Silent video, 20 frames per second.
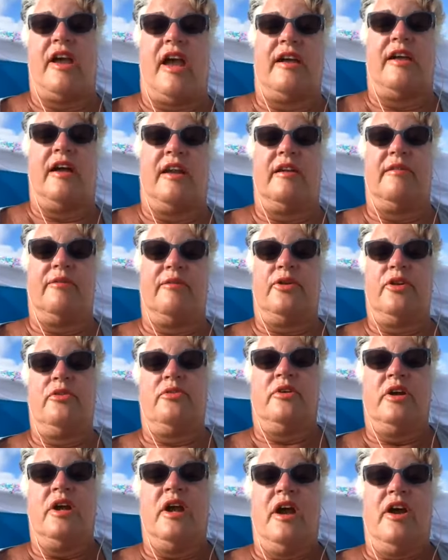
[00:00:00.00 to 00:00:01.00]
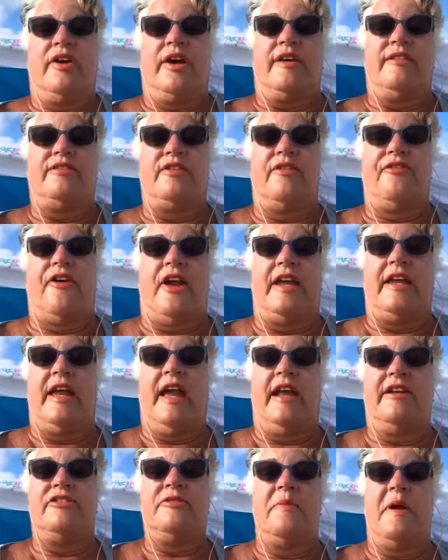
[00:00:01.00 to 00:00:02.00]
I got it. Phew. Okay, so if I
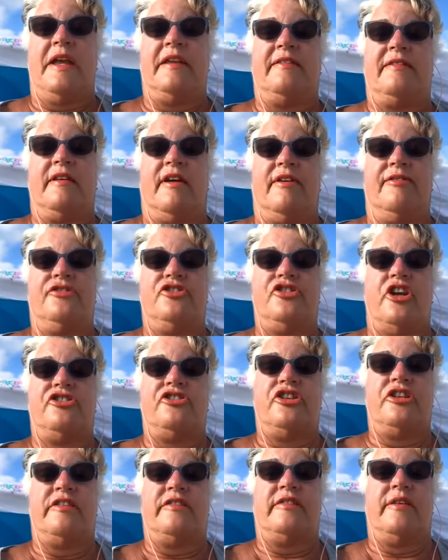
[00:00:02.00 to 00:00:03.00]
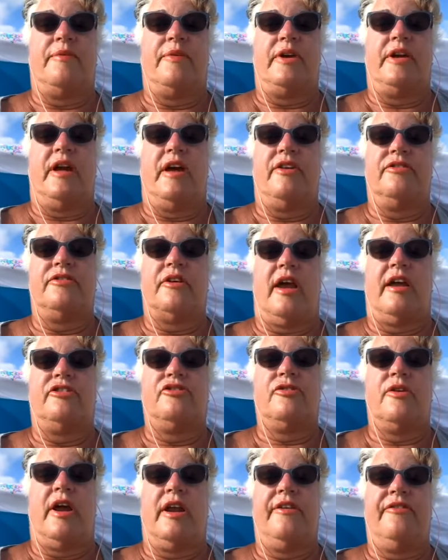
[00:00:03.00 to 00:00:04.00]
catch myself judging someone else, I
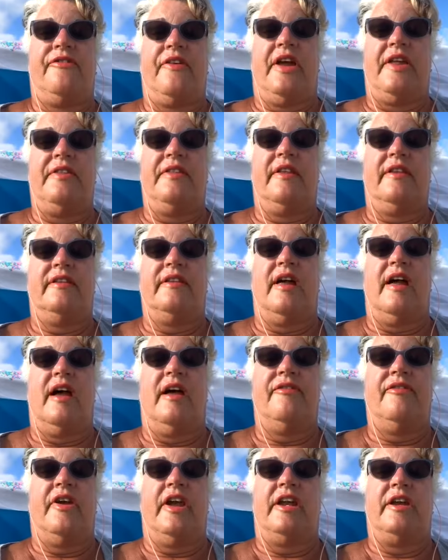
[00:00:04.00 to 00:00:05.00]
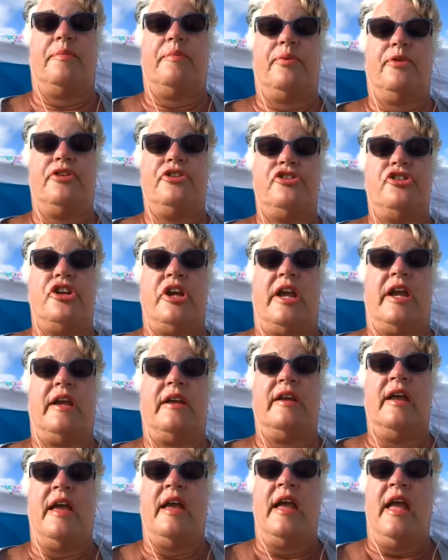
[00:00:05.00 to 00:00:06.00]
try to find the love and appreciate
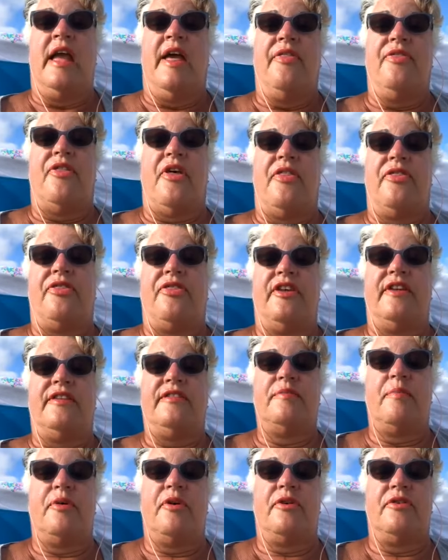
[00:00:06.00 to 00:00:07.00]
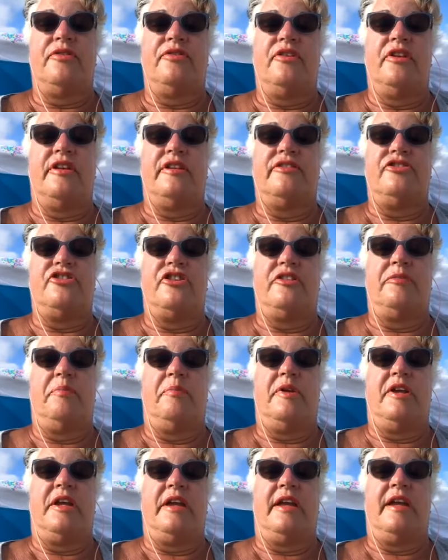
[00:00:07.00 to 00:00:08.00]
that this person is just
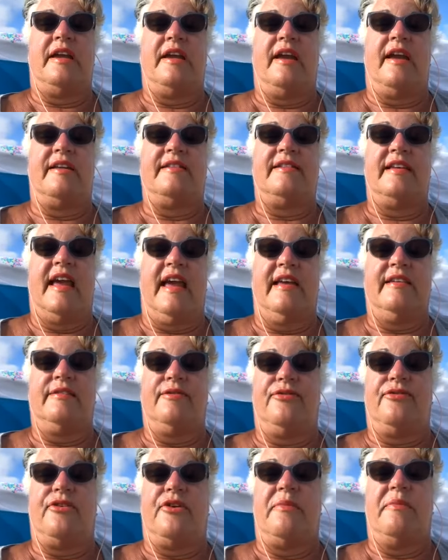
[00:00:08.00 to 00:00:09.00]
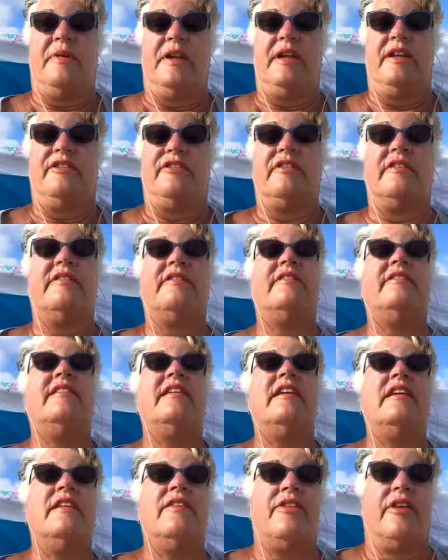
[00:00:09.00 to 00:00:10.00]
being a test for me to
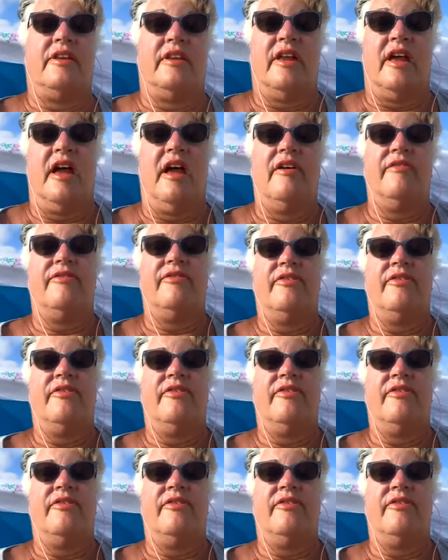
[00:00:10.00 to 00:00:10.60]
see the love.